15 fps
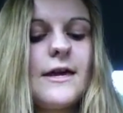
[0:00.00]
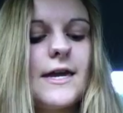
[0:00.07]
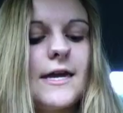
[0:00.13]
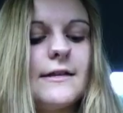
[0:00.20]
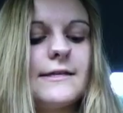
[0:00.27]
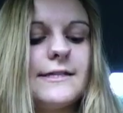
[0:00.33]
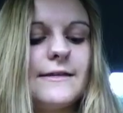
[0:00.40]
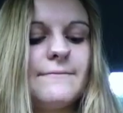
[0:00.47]

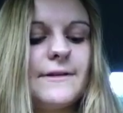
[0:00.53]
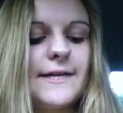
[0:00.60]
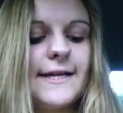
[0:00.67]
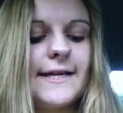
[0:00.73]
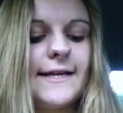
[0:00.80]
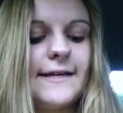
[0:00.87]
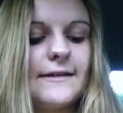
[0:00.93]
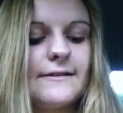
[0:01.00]
It is simply a
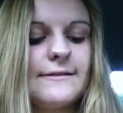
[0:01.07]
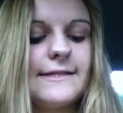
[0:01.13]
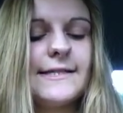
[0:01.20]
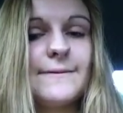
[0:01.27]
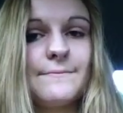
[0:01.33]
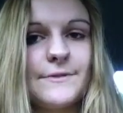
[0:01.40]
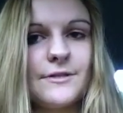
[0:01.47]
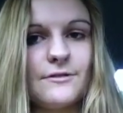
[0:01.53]
clinical
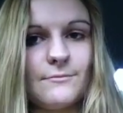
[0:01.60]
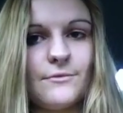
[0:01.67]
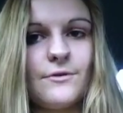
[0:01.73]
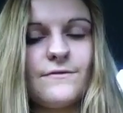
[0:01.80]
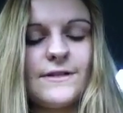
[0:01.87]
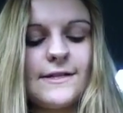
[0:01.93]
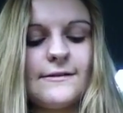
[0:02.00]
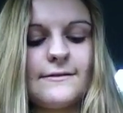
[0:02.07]
symptom
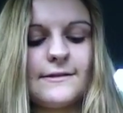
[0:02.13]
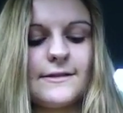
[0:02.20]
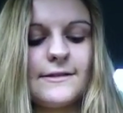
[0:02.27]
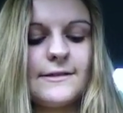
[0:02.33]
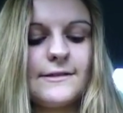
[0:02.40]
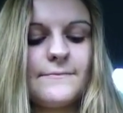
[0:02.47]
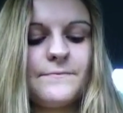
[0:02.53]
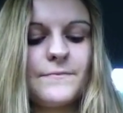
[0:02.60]
of an
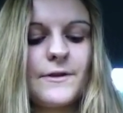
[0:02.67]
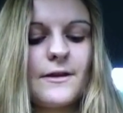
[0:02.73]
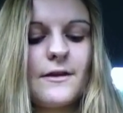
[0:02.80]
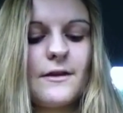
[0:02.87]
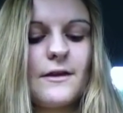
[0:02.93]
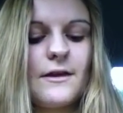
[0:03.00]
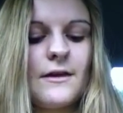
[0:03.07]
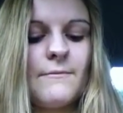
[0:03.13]
illness.
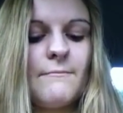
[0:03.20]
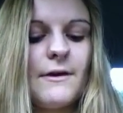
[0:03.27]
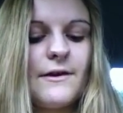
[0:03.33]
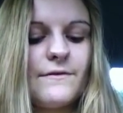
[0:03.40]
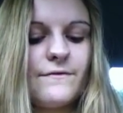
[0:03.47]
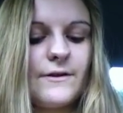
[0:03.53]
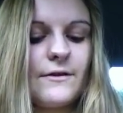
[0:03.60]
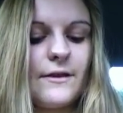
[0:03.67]
It may
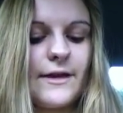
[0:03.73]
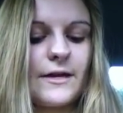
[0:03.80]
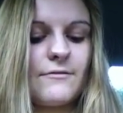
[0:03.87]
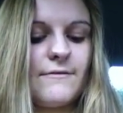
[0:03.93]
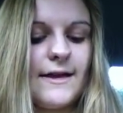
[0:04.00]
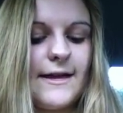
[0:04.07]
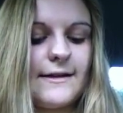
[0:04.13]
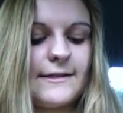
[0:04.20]
feel like a
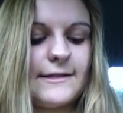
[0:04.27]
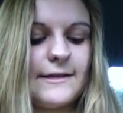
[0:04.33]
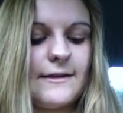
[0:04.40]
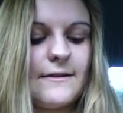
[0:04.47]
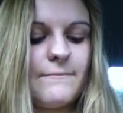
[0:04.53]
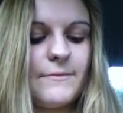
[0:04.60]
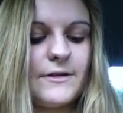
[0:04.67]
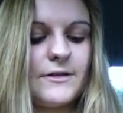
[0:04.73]
reality,
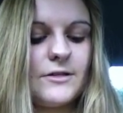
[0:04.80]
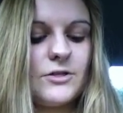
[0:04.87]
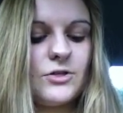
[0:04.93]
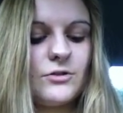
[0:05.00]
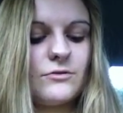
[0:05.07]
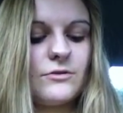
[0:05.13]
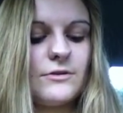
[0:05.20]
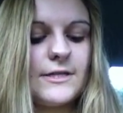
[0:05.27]
but as
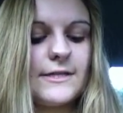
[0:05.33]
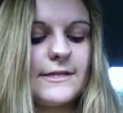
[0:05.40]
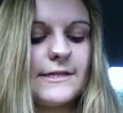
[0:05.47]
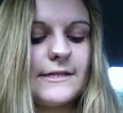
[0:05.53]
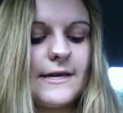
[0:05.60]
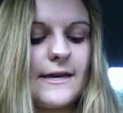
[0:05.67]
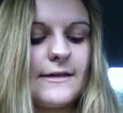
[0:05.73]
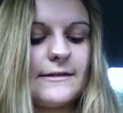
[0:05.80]
John Greedon
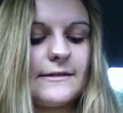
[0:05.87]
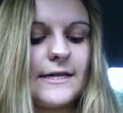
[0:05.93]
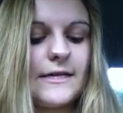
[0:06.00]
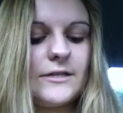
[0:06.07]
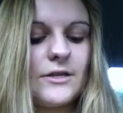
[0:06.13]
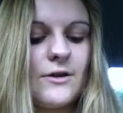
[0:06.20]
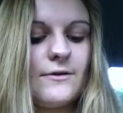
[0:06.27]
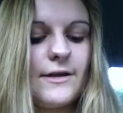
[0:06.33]
says, it
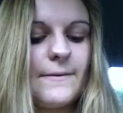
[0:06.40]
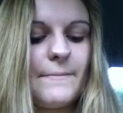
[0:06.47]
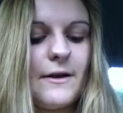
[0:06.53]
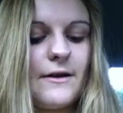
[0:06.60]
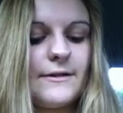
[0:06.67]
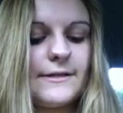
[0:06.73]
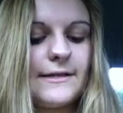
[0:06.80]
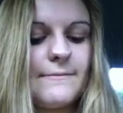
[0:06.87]
is only a
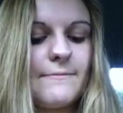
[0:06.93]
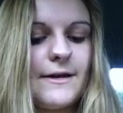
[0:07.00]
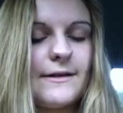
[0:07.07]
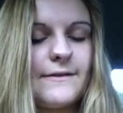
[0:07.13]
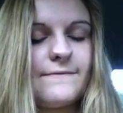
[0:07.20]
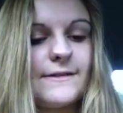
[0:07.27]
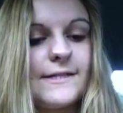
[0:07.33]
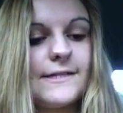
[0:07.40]
passing
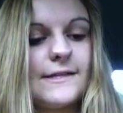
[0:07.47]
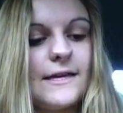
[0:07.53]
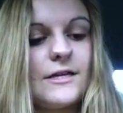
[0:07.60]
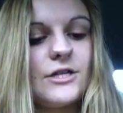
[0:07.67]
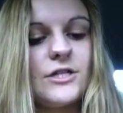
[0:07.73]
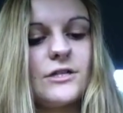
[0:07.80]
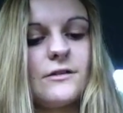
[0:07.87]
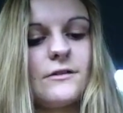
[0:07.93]

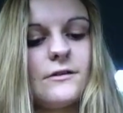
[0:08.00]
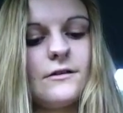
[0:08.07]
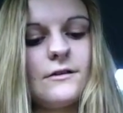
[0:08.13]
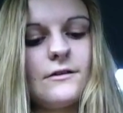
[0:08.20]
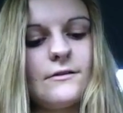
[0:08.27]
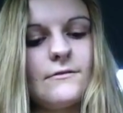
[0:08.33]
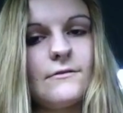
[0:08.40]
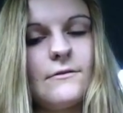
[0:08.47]
manifestation,
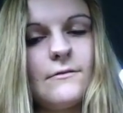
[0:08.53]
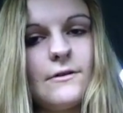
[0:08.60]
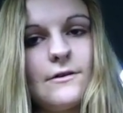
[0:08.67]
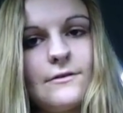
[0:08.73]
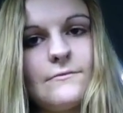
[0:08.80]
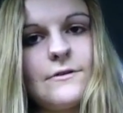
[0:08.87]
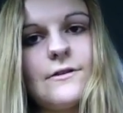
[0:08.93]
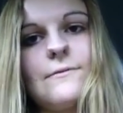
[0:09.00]

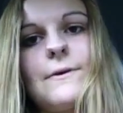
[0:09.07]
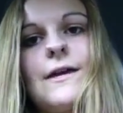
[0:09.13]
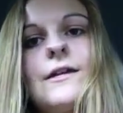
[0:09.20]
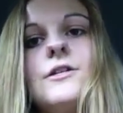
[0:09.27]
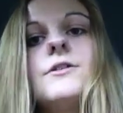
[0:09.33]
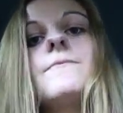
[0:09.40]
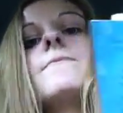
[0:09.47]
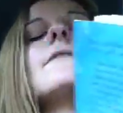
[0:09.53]
turn the page,